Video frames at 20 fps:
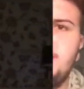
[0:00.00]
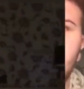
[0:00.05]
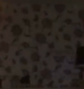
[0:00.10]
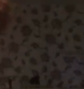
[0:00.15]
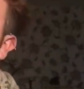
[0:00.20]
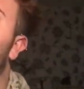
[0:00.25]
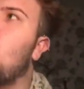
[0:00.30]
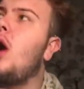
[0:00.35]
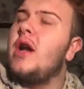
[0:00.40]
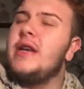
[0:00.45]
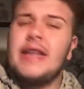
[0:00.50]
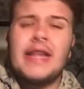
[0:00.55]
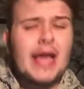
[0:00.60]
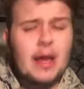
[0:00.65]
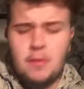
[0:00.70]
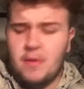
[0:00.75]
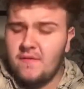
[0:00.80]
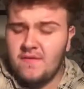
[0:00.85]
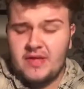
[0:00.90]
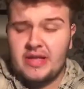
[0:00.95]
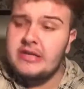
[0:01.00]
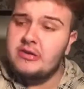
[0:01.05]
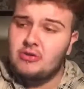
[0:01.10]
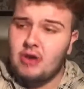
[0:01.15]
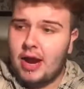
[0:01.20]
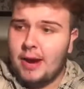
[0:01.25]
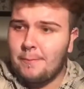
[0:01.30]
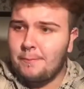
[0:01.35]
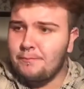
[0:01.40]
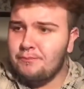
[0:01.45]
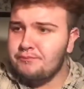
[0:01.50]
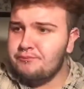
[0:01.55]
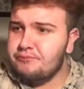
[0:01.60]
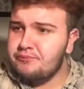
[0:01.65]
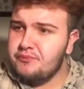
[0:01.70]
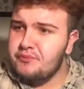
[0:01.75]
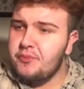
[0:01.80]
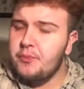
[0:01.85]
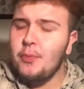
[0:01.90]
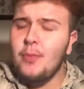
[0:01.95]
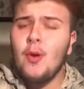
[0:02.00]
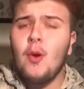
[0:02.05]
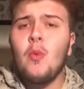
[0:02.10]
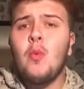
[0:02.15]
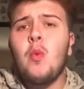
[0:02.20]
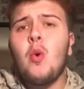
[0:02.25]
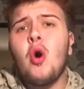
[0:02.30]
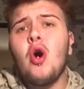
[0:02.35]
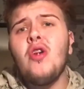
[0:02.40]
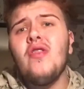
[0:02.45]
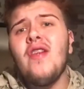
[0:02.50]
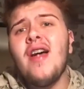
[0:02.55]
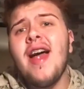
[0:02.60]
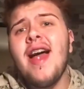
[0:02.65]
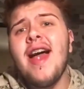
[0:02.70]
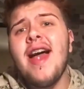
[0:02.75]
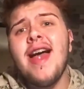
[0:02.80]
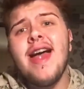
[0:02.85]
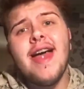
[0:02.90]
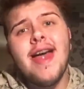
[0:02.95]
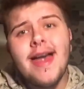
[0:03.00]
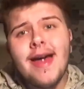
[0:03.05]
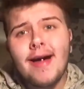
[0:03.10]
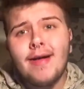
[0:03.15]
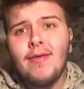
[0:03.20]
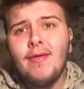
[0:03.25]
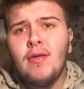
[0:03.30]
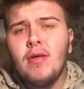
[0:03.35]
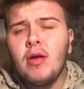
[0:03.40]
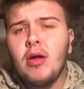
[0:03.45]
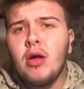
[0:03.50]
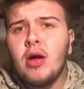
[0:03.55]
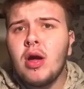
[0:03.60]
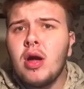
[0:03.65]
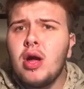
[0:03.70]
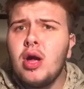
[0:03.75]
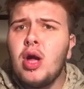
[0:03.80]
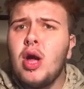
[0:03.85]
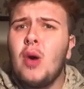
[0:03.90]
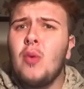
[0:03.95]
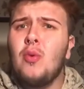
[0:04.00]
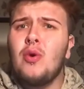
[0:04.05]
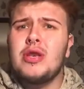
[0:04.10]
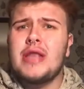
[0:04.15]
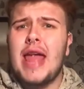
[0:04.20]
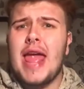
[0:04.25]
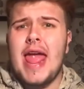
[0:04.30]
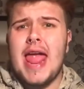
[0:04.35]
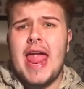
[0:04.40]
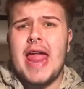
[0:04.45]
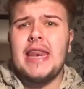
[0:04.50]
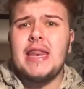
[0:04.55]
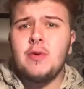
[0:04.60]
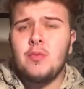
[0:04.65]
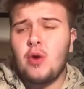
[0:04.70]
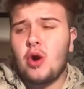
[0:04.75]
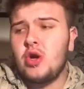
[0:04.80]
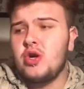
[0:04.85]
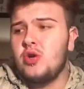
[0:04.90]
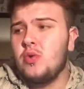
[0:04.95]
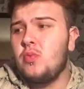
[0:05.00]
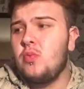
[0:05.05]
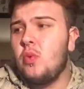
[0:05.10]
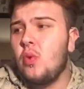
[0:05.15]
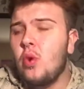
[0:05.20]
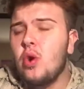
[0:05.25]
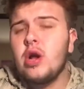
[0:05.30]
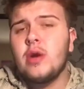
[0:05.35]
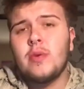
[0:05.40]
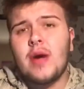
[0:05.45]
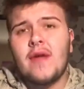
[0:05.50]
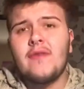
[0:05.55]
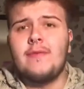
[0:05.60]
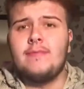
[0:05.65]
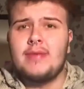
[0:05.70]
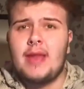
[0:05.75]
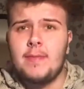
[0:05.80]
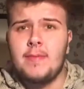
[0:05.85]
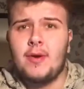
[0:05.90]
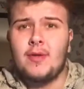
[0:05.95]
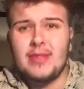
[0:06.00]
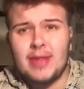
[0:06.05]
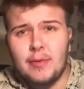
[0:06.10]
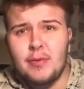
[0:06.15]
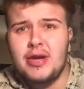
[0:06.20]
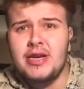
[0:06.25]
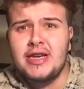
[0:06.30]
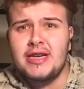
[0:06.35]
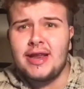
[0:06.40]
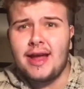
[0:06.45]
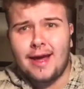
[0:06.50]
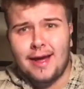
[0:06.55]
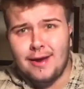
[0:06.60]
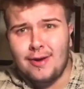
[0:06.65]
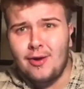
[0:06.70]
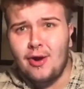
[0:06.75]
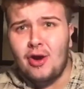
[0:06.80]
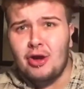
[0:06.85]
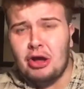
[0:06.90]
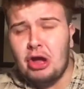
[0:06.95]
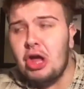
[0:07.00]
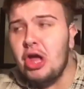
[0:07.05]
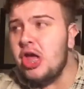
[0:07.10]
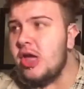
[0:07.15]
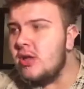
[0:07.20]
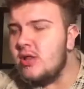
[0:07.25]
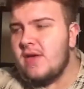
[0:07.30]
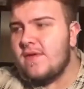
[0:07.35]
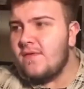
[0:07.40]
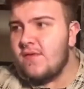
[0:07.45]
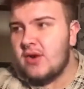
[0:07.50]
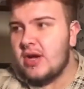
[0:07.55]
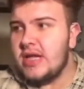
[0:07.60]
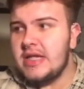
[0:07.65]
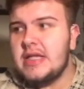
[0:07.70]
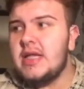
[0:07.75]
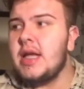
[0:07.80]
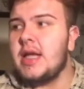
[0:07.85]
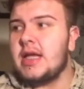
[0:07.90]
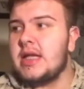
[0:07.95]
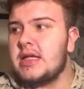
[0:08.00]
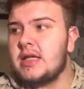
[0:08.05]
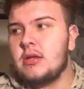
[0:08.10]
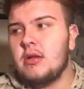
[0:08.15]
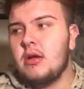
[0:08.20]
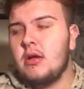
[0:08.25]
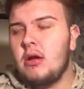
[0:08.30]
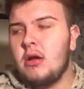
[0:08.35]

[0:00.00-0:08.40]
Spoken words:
I need to get one thing right. Why the hell would anyone walk away from Demi on their wedding day? Like, who the fuck is this?